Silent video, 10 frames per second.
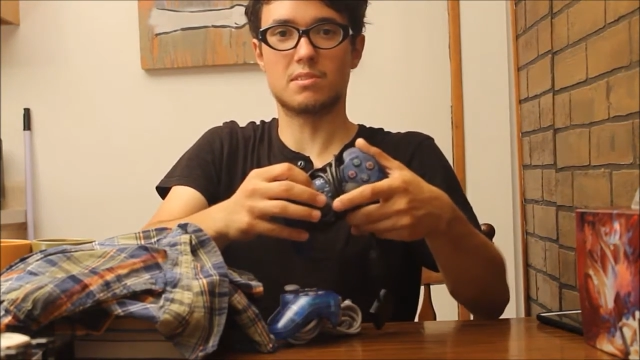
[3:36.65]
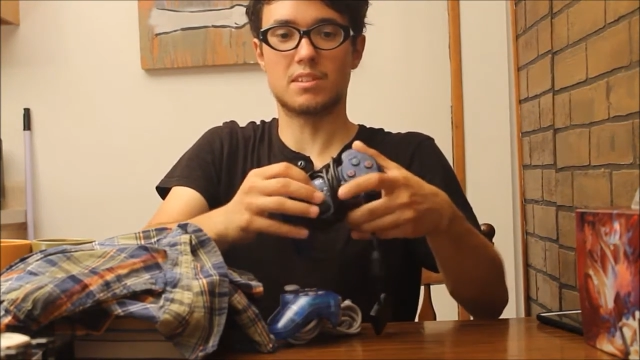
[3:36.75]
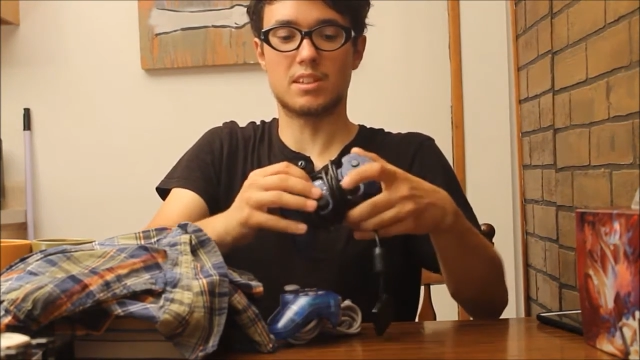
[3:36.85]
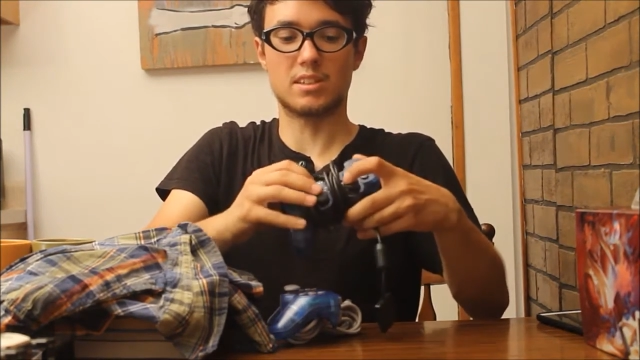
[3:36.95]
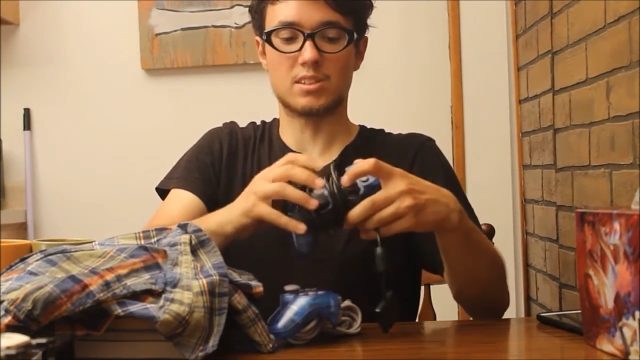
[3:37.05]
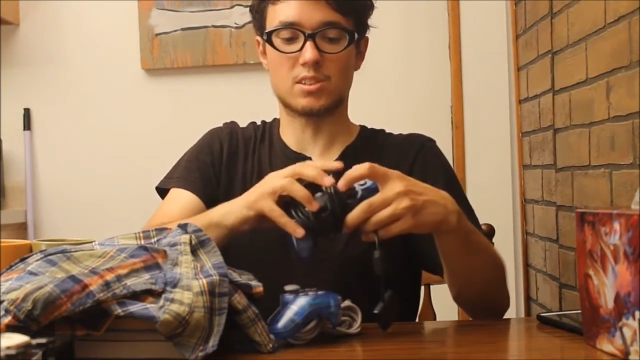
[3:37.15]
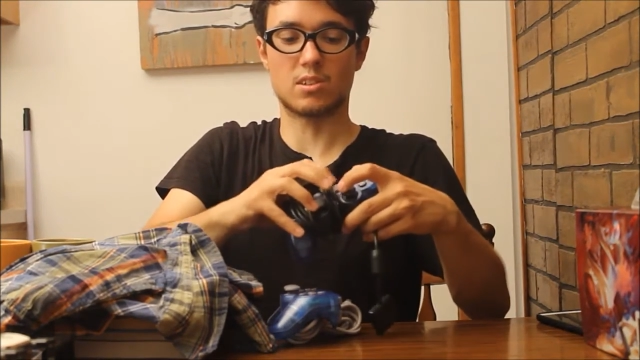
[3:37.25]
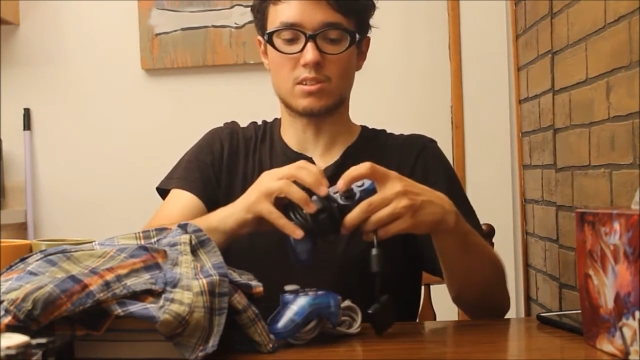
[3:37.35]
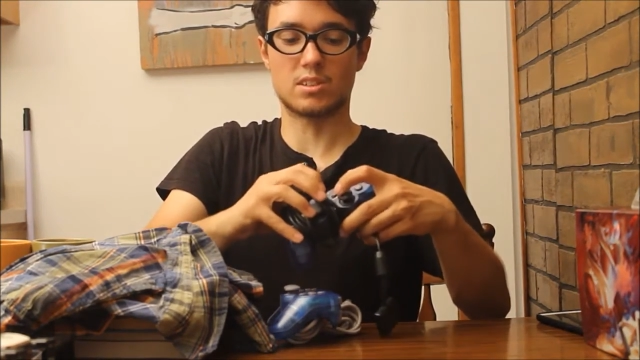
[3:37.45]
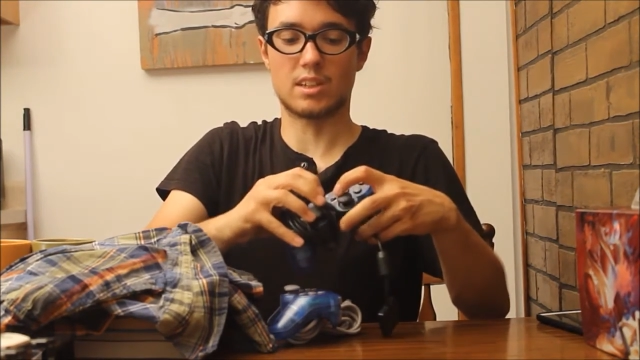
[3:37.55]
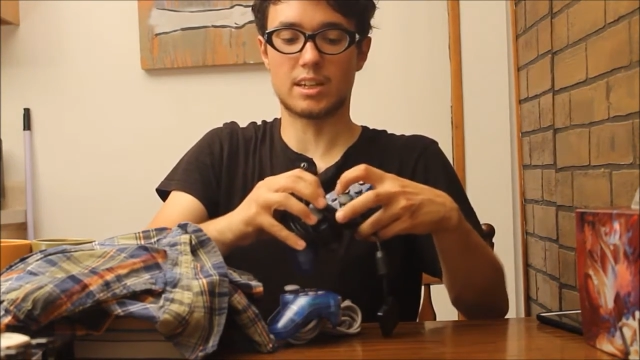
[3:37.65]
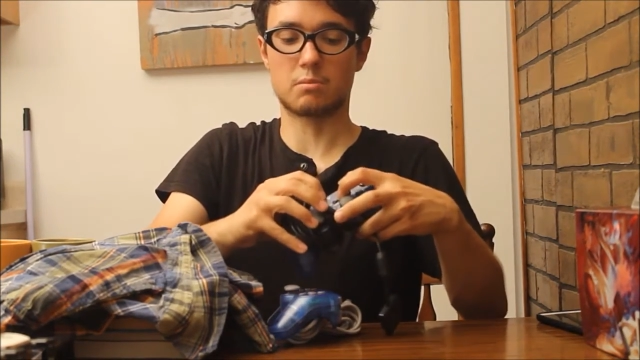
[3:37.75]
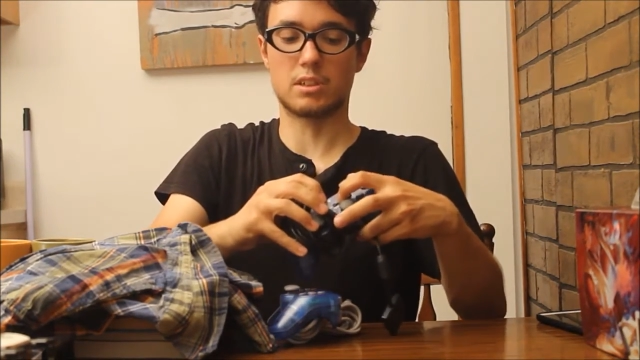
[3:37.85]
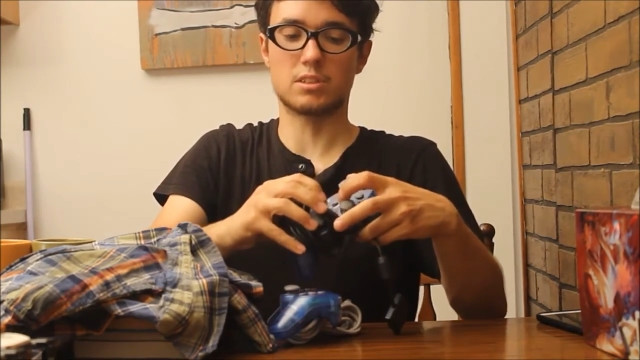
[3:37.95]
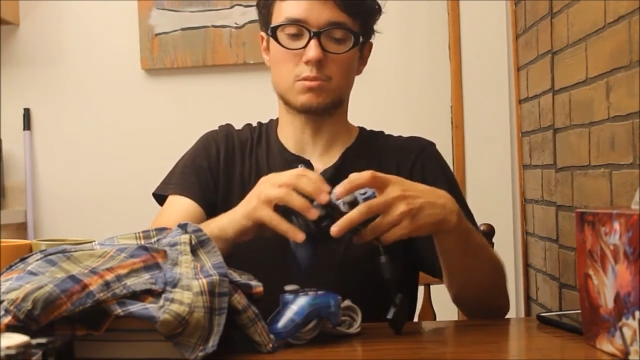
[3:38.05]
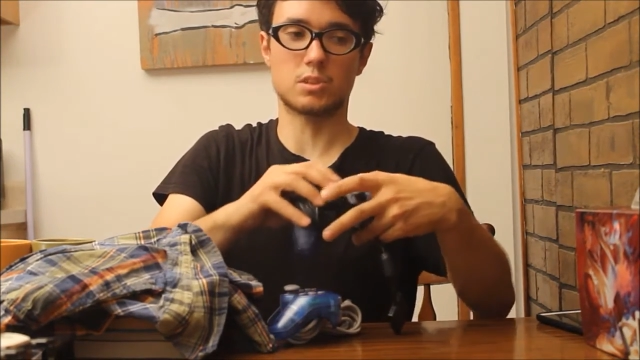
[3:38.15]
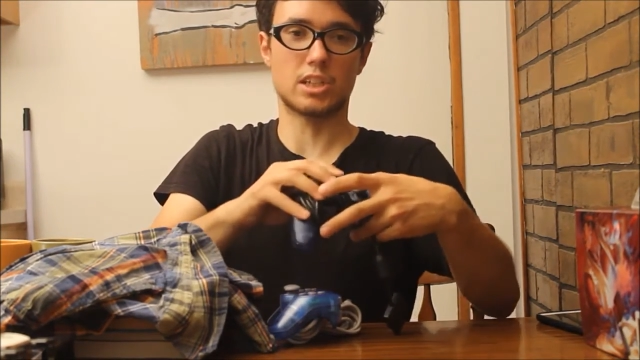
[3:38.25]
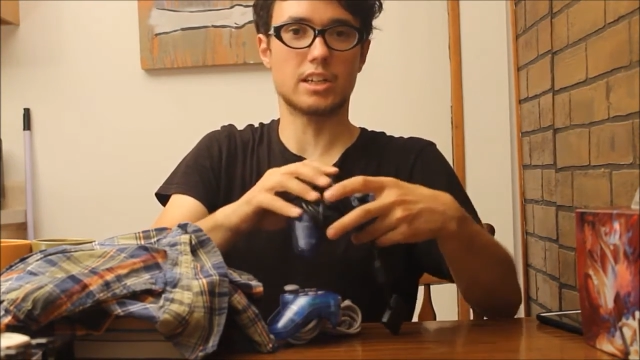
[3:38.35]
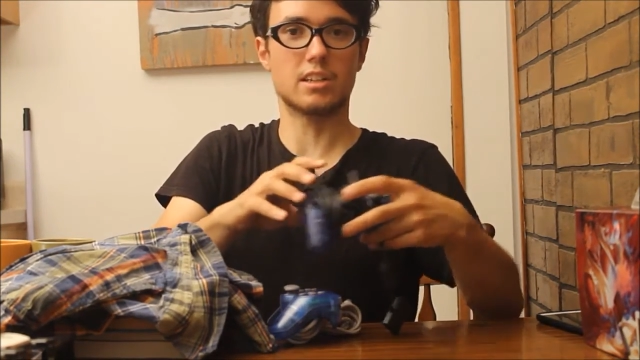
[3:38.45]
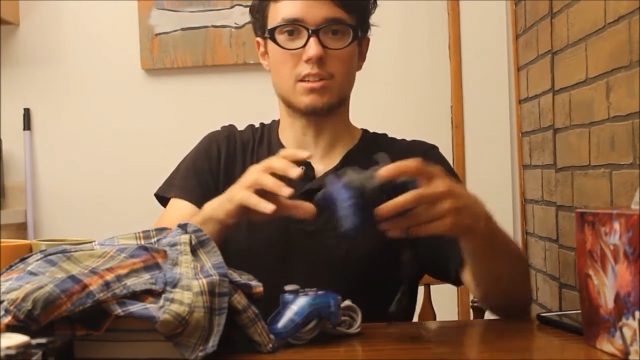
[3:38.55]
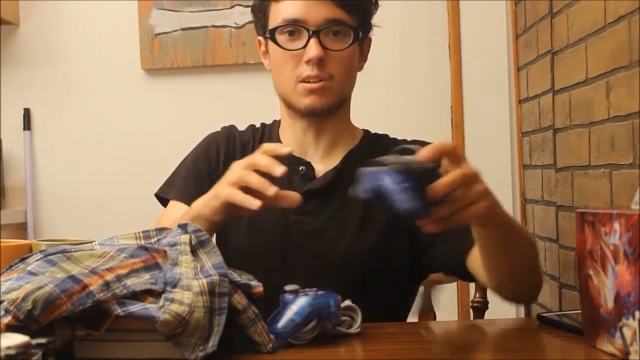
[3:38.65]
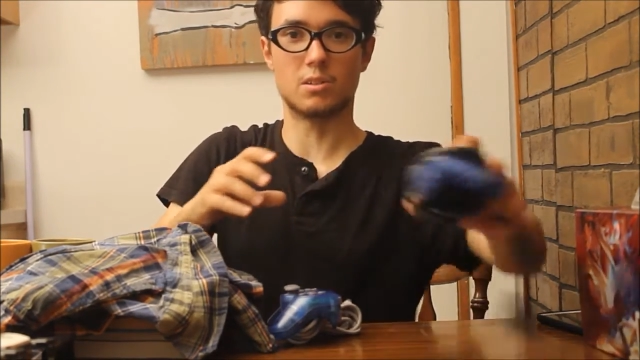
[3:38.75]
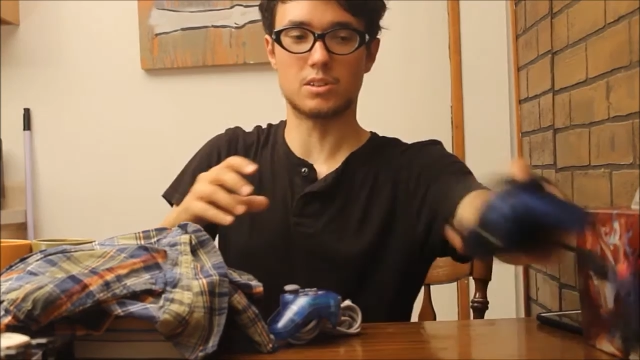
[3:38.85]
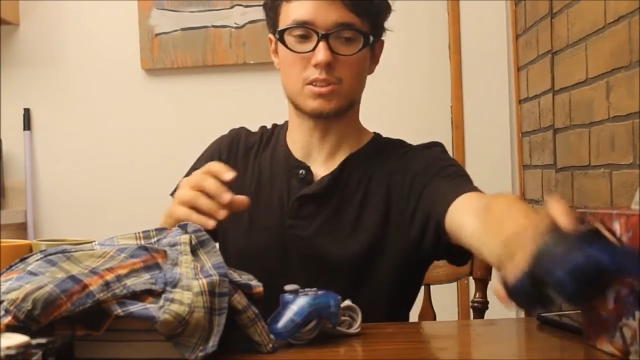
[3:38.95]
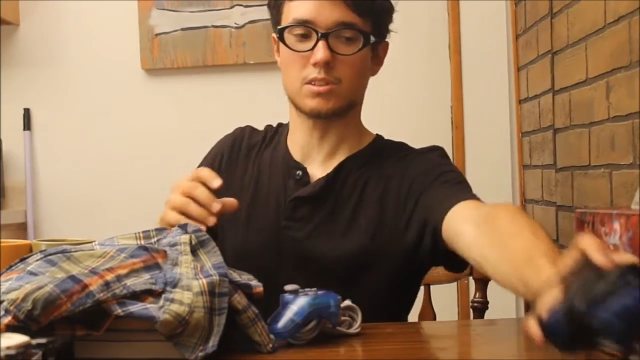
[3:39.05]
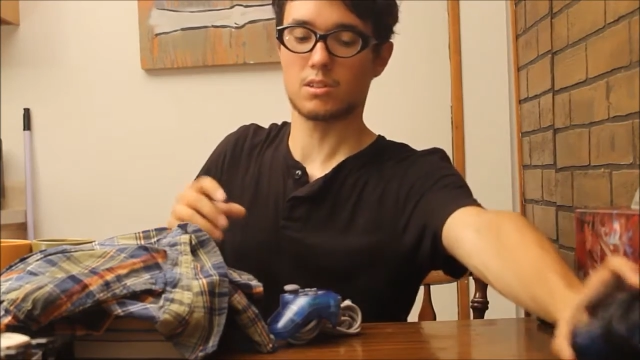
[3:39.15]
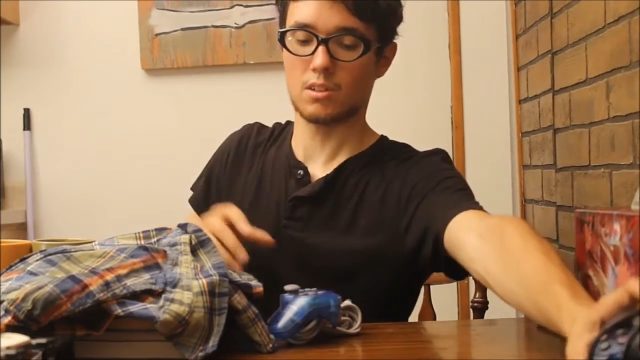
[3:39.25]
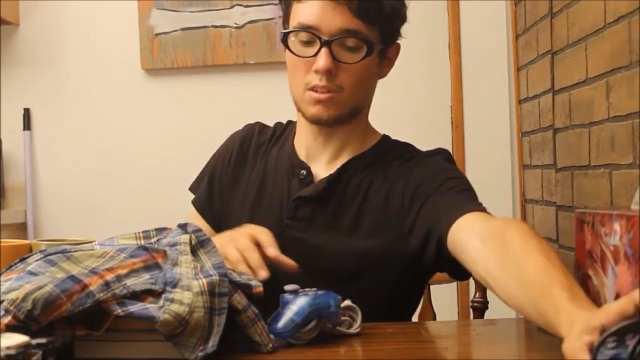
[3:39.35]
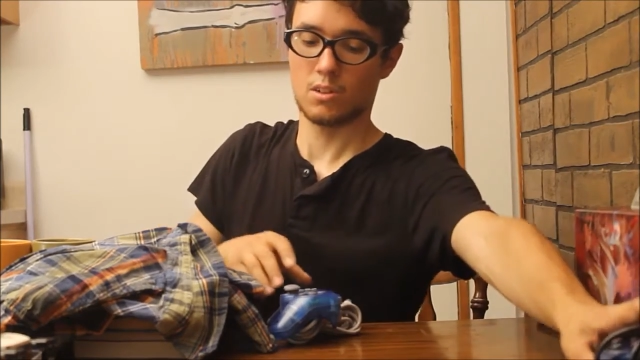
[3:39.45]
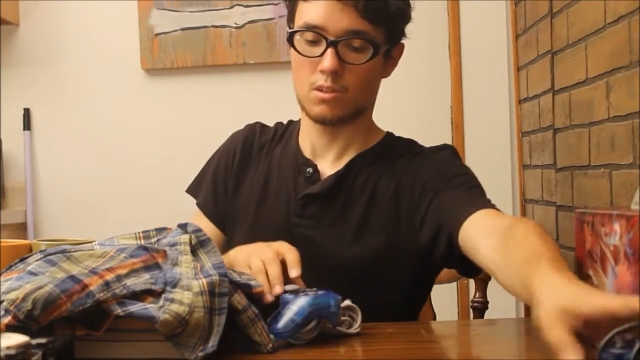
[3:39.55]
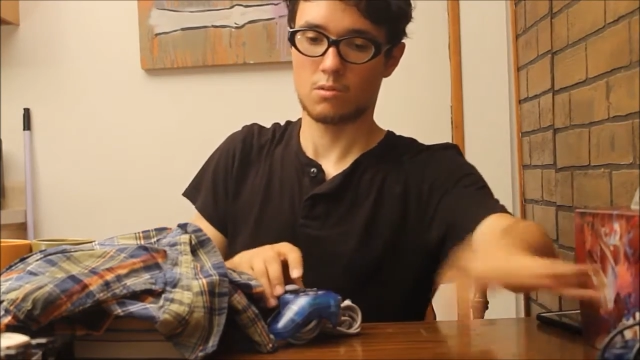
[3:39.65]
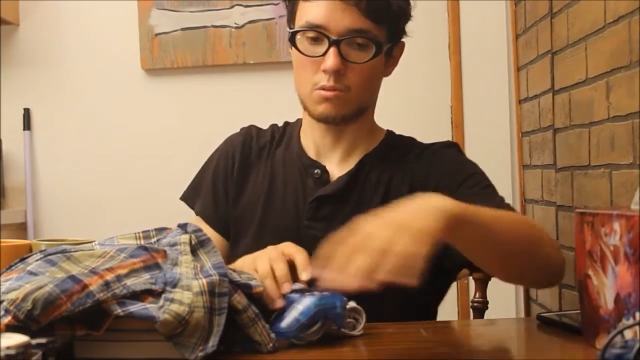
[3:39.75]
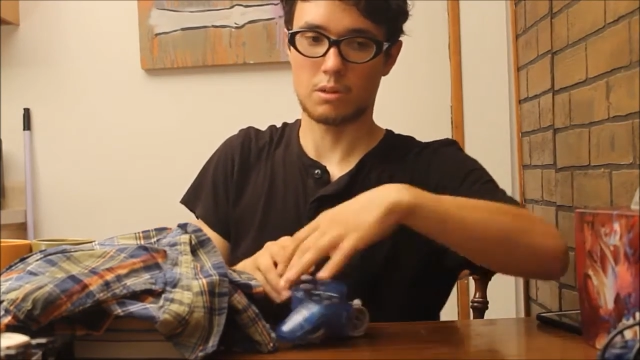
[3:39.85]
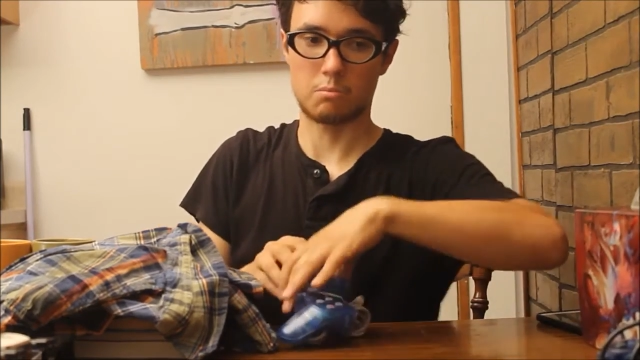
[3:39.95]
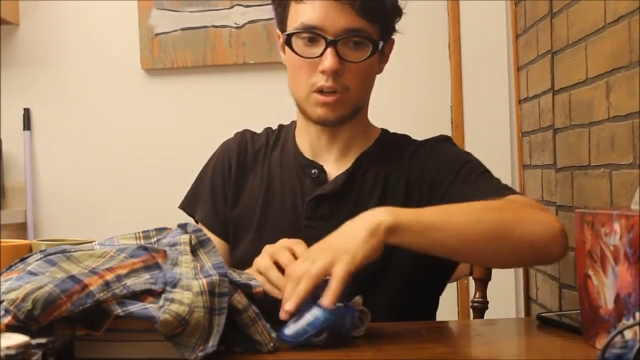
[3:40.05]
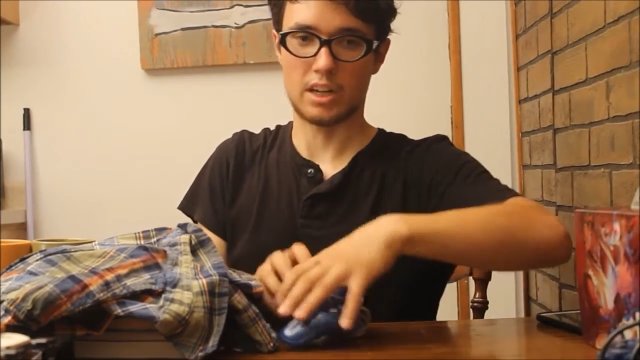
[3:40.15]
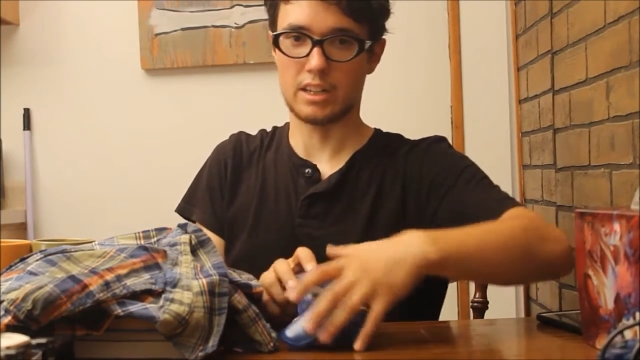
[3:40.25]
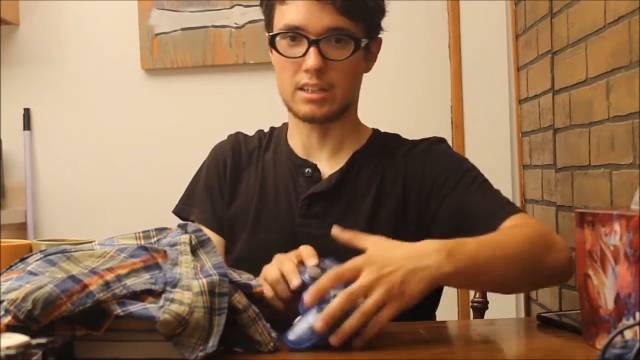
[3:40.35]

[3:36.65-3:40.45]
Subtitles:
the start and select buttons, which I didn't notice when I bought it.